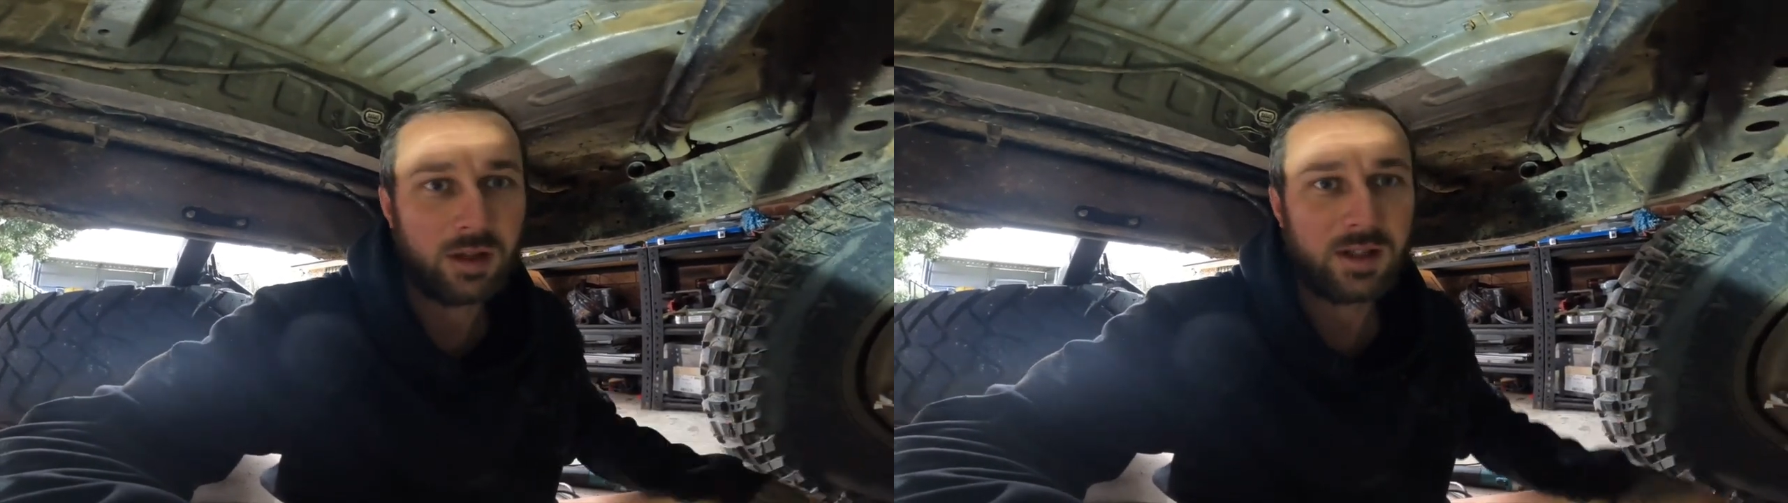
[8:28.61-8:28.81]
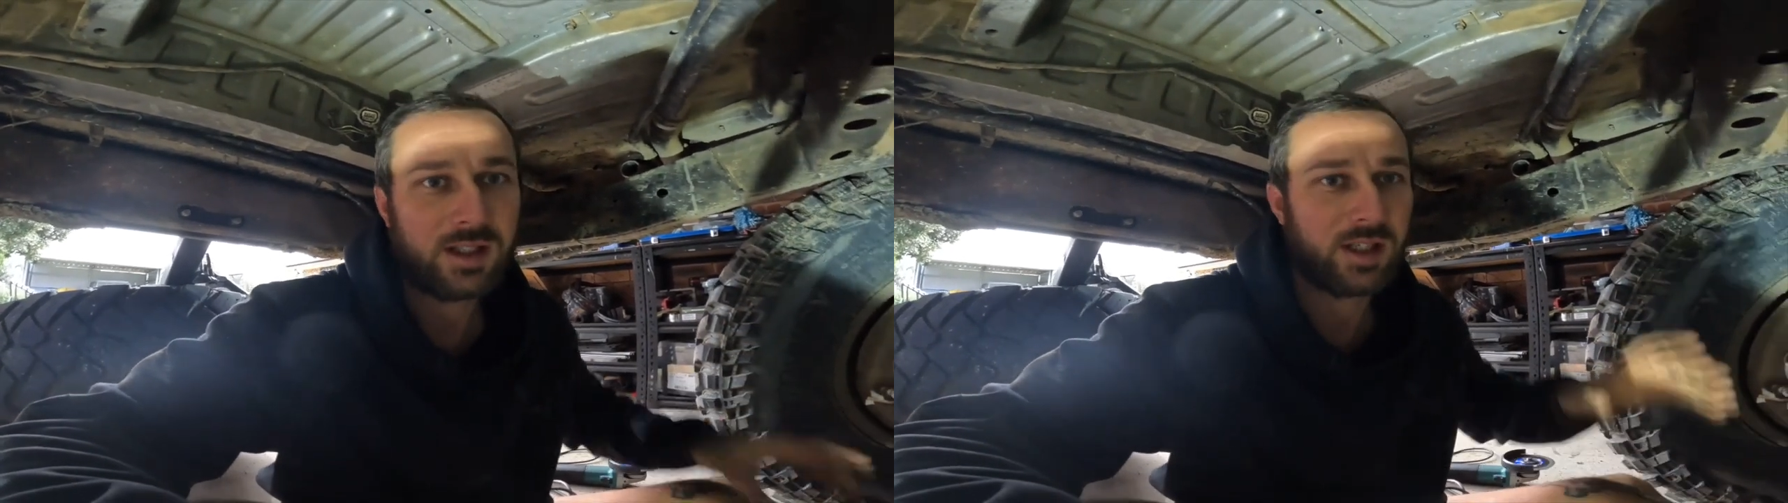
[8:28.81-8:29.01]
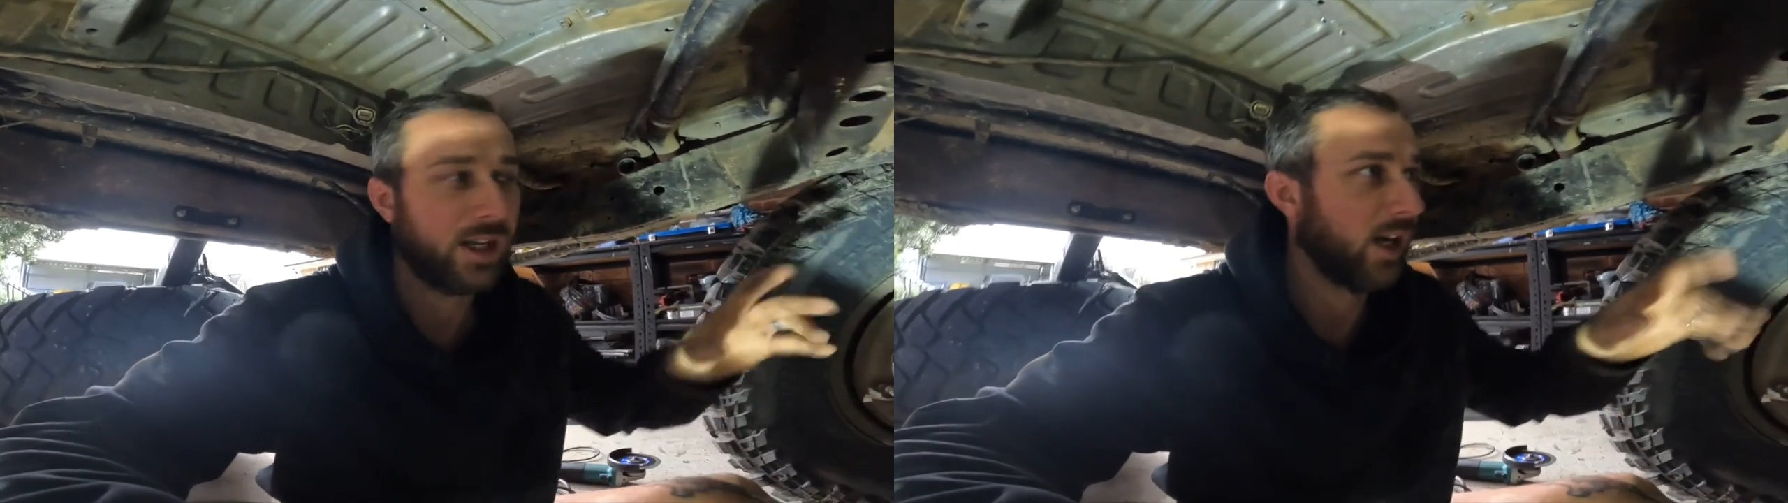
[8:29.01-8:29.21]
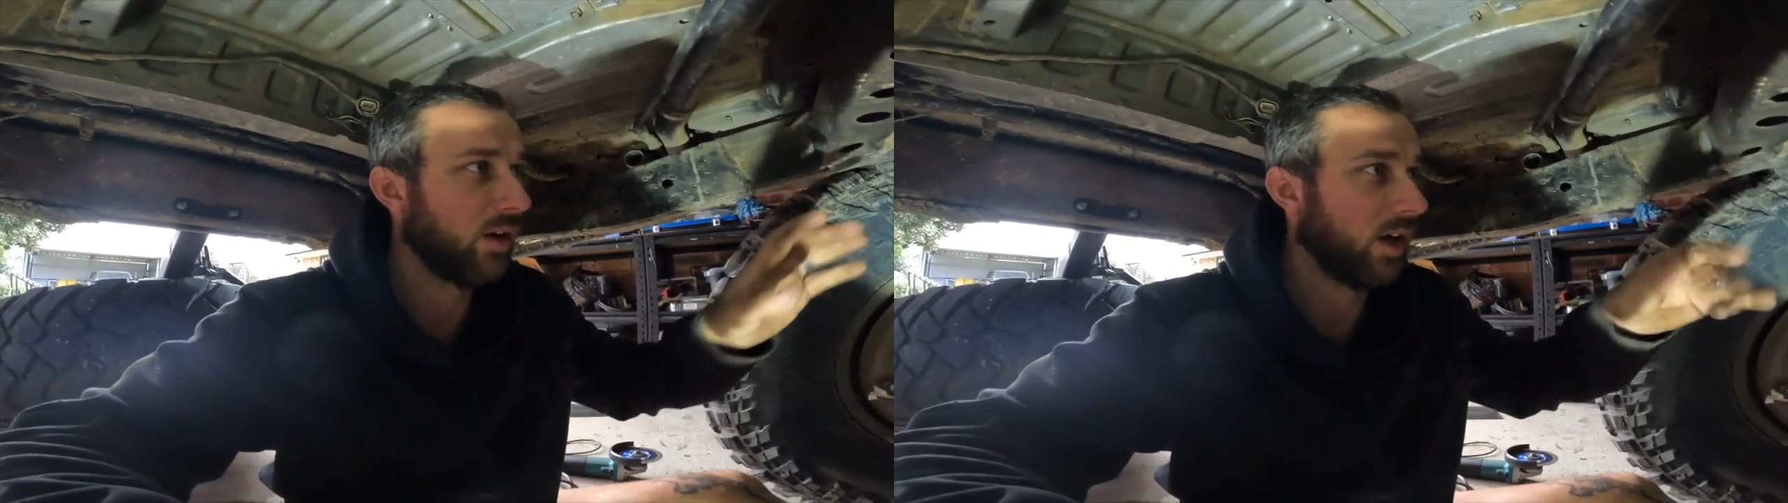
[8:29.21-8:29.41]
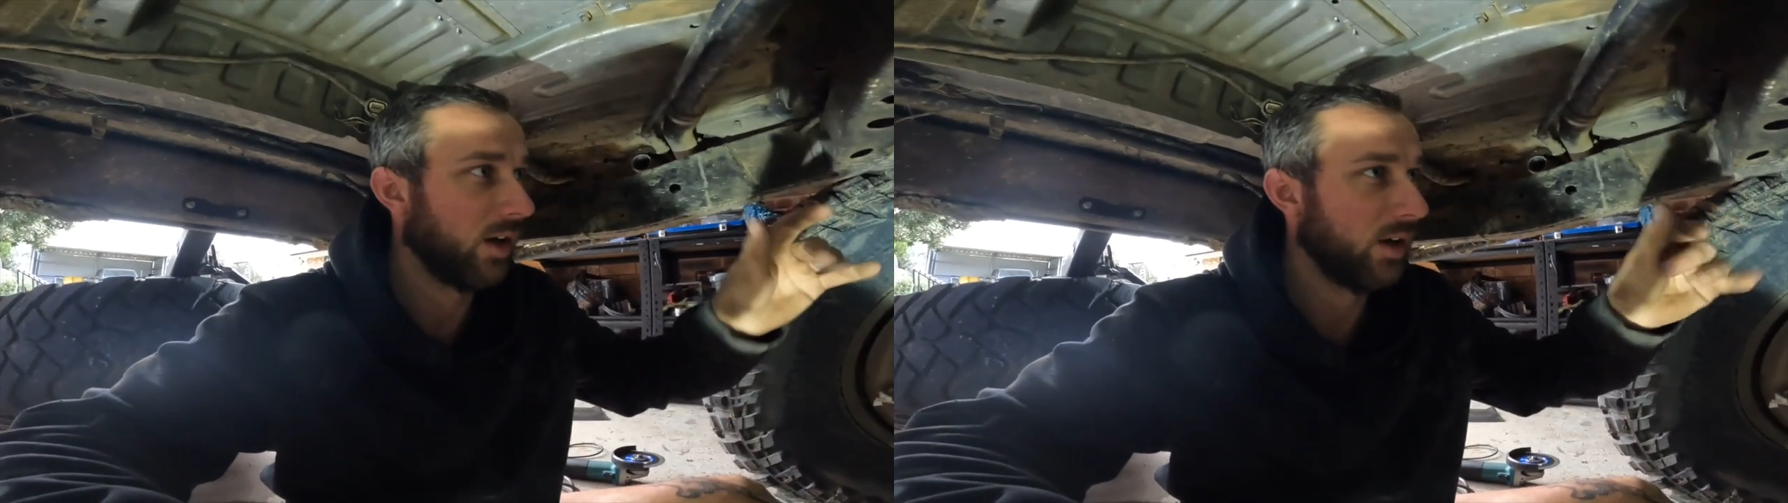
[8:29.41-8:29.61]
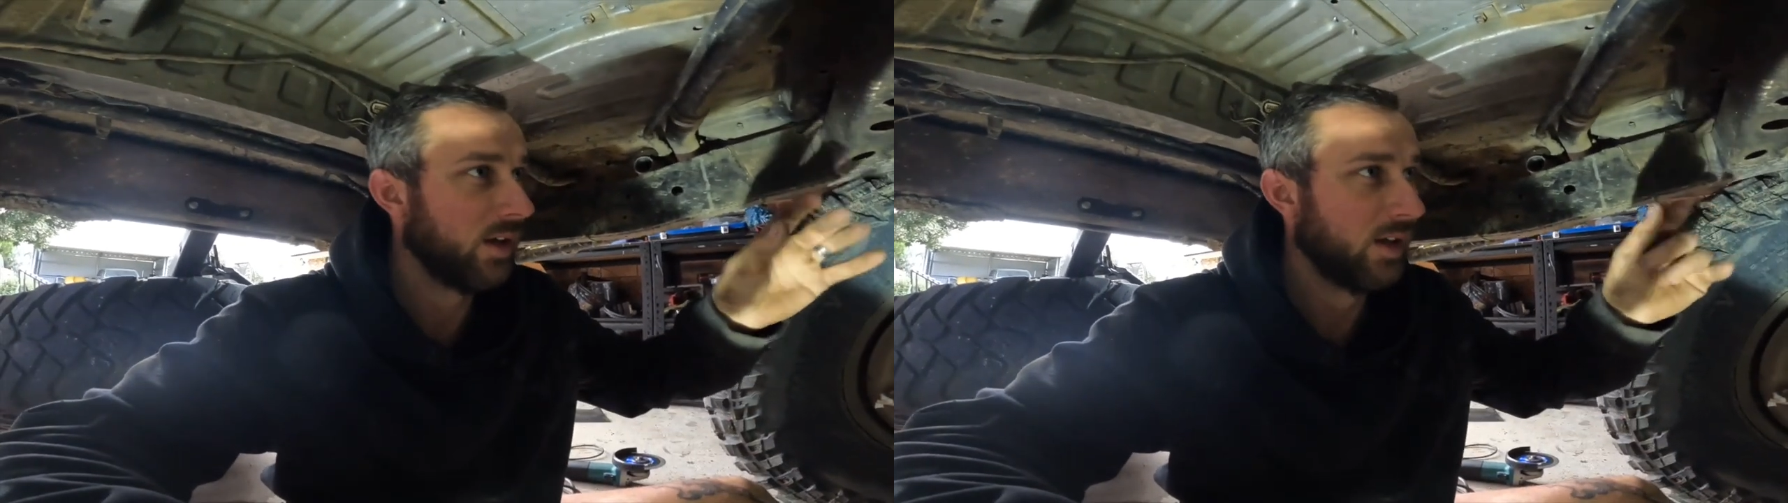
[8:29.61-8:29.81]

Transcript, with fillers: longer. So now I'll go